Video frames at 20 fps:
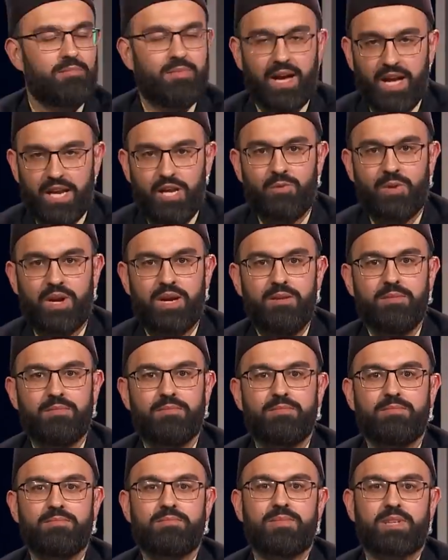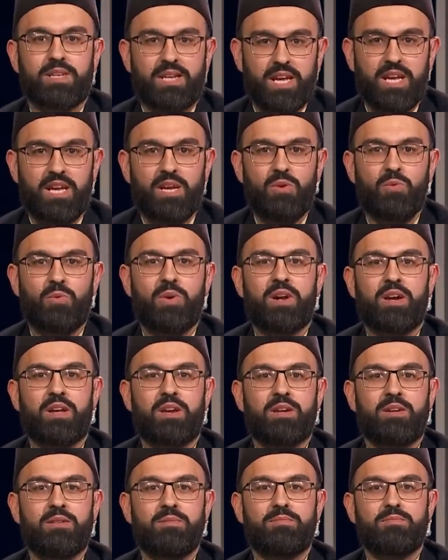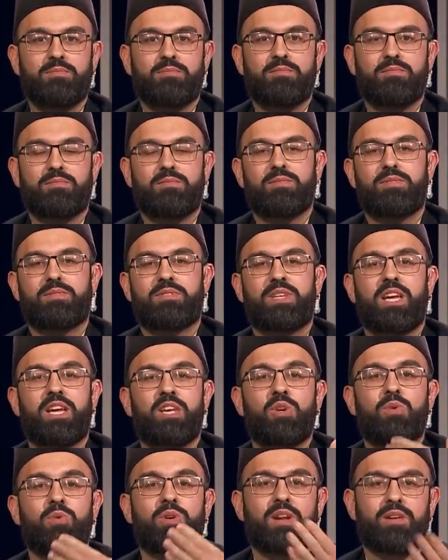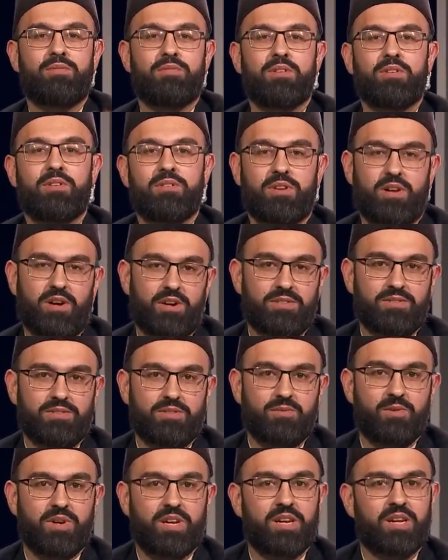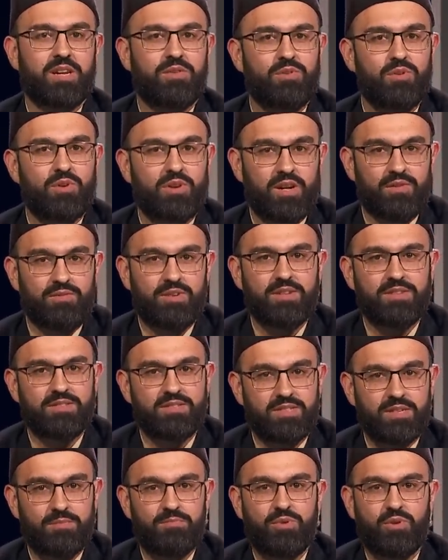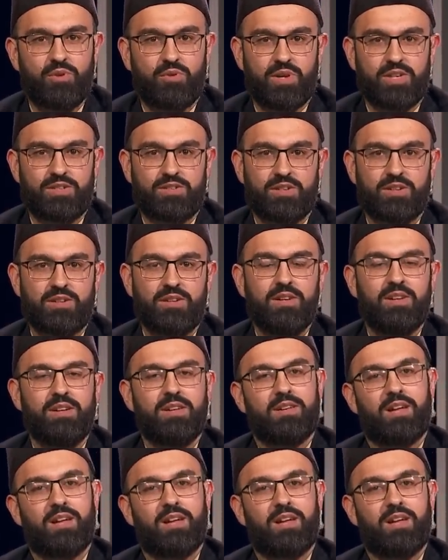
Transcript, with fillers: But anyway, today we're going to set you another task. We're going to give you another simple question,